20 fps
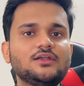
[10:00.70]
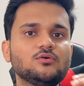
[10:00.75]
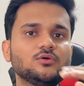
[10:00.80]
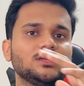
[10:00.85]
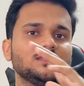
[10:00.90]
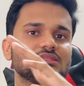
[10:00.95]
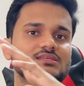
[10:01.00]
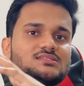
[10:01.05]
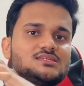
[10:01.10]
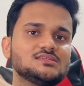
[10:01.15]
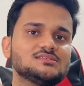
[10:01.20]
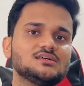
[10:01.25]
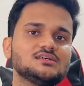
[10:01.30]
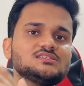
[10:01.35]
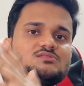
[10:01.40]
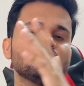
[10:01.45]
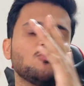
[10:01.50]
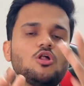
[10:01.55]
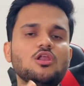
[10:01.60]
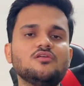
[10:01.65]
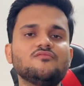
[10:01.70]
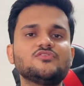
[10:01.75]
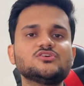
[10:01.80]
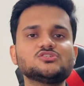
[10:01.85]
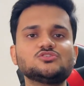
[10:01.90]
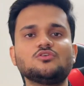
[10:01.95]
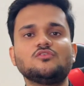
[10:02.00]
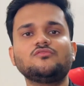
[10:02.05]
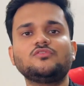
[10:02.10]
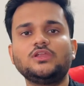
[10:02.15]
okay, this is a smaller
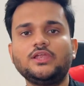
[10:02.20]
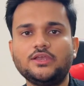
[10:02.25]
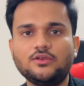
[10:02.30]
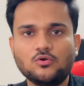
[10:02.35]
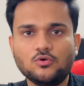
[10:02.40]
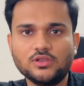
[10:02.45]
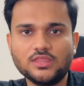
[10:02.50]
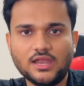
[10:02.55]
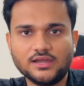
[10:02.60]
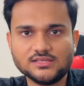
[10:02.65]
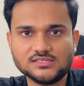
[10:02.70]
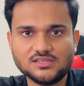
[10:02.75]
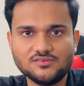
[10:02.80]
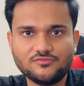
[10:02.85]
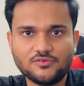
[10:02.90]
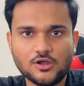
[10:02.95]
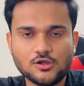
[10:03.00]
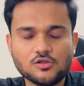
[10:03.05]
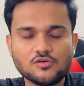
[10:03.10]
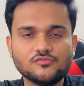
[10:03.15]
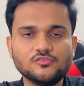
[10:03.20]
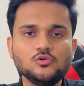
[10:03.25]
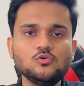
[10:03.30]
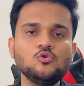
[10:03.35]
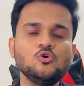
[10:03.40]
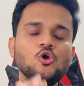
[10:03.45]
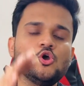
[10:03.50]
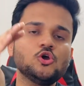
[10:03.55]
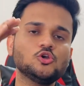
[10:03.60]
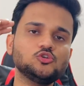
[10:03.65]
version of LeetCode that is in front of
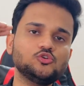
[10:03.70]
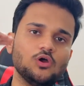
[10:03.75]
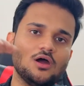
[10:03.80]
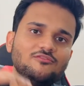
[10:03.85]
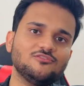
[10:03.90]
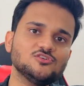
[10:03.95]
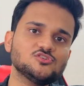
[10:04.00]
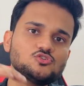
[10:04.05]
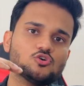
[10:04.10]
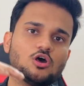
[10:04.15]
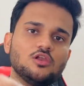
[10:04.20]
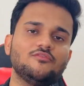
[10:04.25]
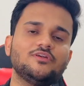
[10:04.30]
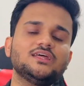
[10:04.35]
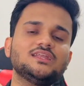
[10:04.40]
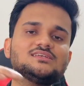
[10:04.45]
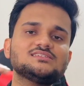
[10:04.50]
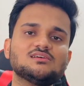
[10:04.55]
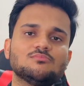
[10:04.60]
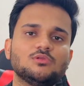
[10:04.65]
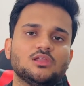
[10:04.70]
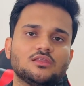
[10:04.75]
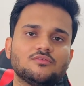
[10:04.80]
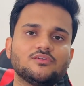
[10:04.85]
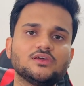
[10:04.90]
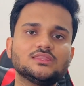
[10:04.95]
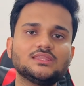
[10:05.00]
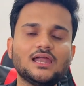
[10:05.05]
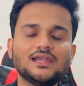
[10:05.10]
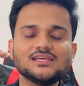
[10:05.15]
you. You have to solve it in a similar
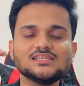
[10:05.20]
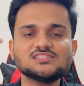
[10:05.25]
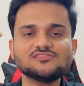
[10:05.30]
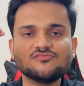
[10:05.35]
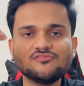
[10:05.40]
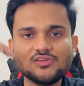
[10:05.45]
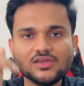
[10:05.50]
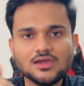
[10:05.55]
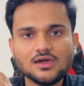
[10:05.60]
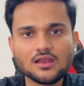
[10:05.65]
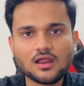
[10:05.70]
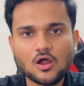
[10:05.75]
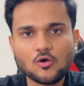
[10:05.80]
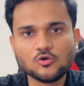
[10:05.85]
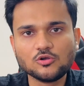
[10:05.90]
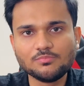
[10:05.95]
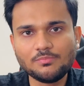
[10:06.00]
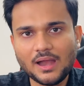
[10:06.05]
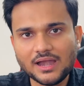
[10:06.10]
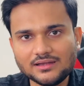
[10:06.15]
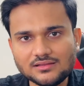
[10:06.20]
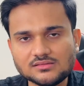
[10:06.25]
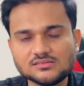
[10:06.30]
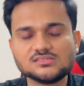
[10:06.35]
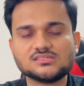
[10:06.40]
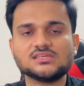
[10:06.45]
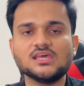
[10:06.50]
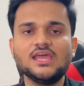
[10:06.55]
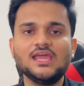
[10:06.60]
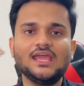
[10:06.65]
way. That is, figure out
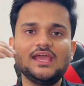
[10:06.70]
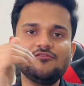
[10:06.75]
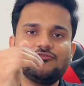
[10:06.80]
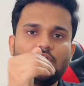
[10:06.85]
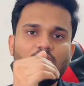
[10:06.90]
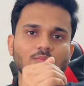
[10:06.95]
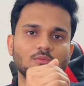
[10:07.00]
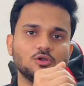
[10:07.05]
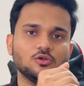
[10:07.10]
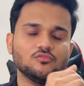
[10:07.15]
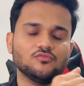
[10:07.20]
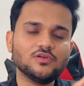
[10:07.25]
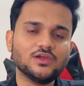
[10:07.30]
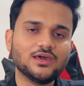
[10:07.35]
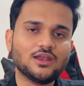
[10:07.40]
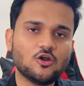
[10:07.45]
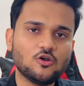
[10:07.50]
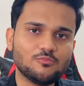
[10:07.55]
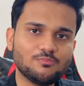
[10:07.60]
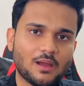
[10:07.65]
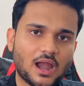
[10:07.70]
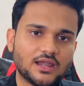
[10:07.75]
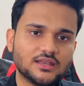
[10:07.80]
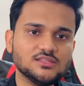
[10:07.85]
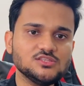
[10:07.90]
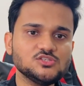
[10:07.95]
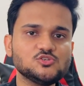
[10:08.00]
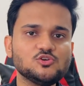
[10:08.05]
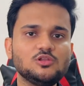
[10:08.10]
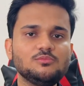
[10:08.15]
patterns. If you're able to figure out
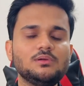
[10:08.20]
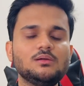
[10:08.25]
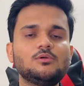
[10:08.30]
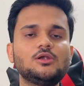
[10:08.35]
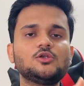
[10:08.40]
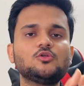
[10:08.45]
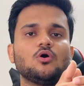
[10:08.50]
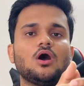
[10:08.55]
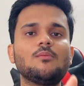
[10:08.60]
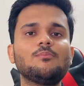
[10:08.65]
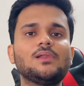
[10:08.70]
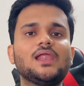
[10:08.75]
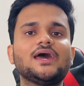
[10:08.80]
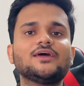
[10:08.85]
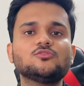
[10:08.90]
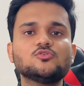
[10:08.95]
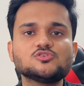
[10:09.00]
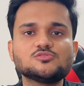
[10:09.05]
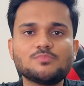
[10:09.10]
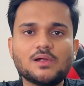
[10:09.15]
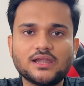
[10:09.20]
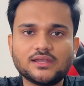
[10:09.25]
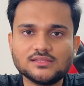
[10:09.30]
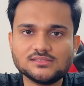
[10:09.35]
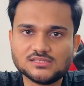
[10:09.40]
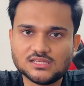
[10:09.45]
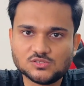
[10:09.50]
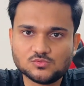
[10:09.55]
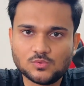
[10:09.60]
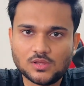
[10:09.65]
patterns, you will be able to apply those
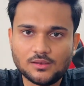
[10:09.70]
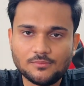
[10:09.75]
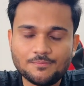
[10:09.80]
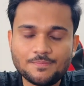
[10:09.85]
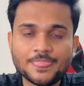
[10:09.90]
patterns as well.